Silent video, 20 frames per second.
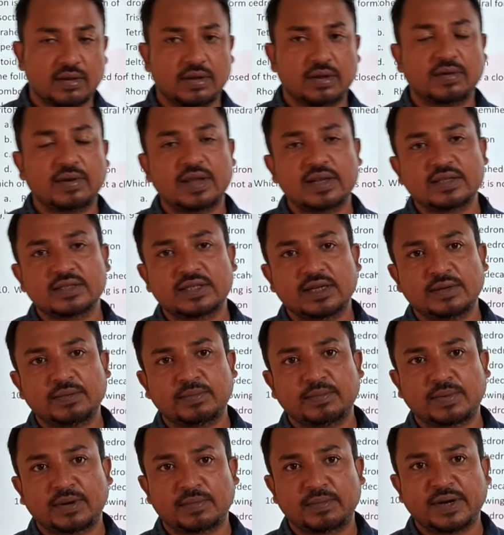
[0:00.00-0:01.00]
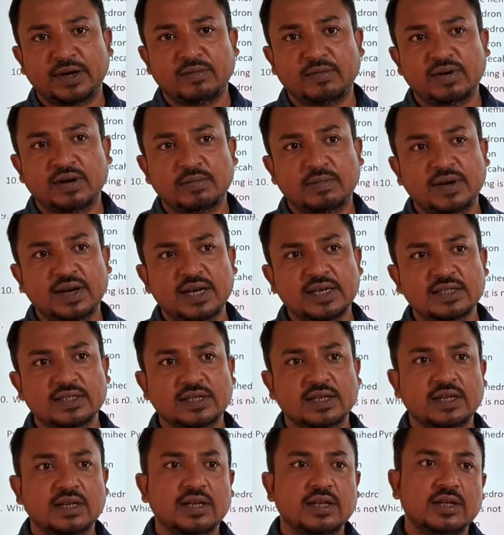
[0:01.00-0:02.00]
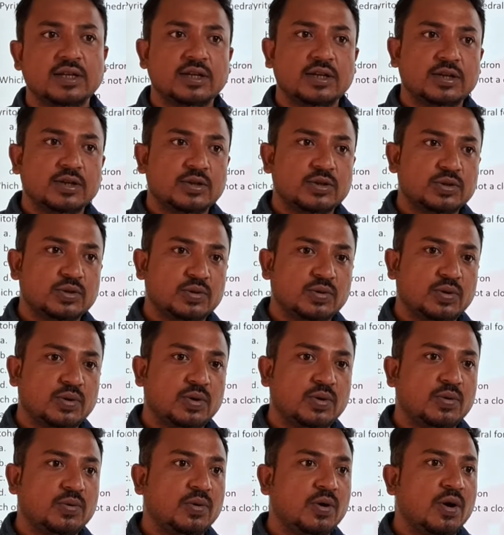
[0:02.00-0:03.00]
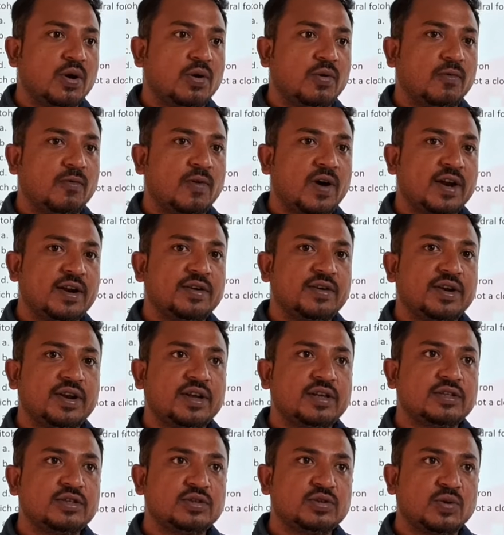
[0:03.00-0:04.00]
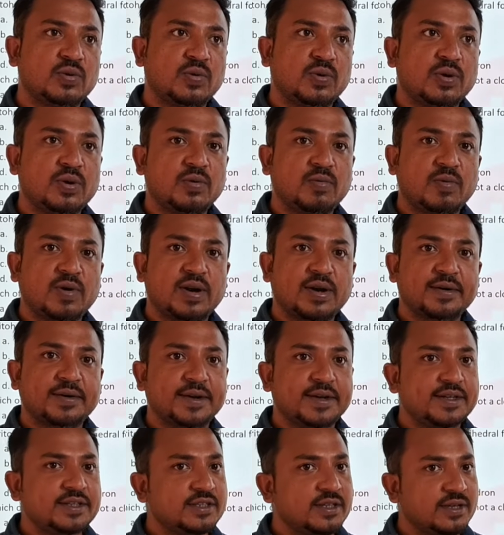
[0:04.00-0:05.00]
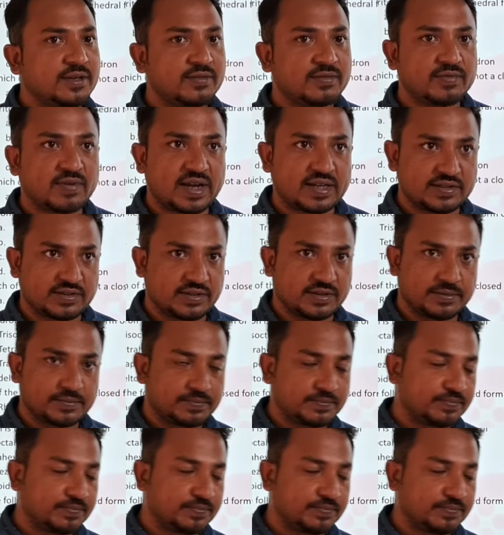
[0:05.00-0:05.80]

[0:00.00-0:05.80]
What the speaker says: you can say perpendicular planes. So one ray is slower, one ray is faster.